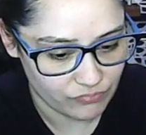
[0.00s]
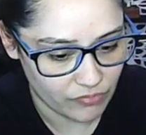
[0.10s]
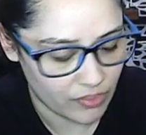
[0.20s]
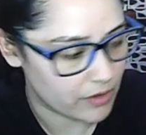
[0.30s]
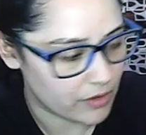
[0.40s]

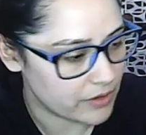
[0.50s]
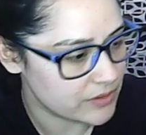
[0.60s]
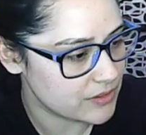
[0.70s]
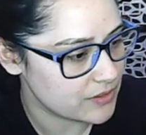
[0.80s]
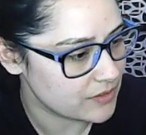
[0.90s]

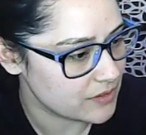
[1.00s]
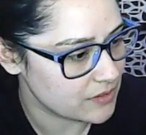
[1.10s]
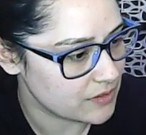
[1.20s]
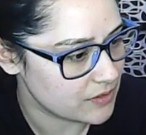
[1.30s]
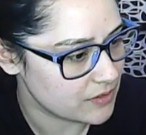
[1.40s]
not
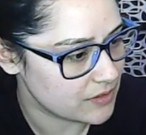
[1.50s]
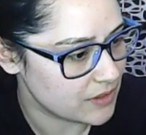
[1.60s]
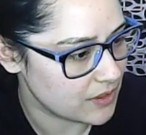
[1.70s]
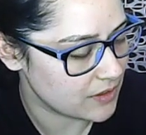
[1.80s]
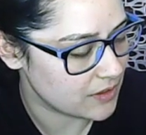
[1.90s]

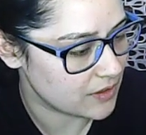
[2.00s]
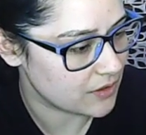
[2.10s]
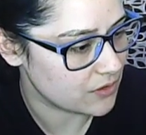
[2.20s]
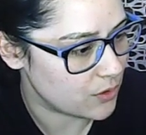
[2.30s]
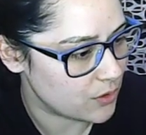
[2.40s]
taking
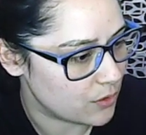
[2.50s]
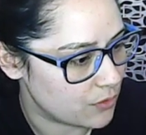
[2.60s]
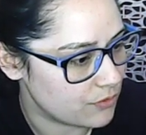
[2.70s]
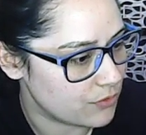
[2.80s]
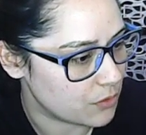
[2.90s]
no
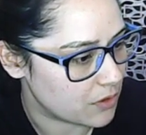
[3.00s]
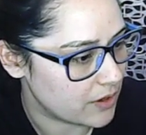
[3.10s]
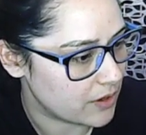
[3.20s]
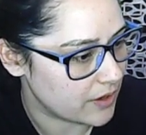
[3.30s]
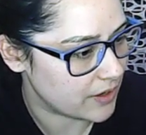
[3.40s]
for
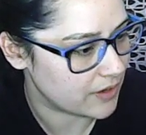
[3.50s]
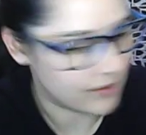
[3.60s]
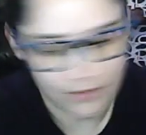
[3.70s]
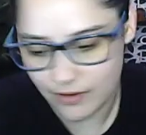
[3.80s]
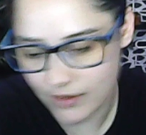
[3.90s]
an
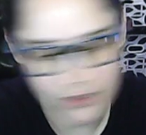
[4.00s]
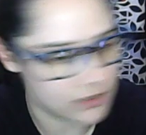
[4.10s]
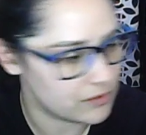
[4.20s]
answer.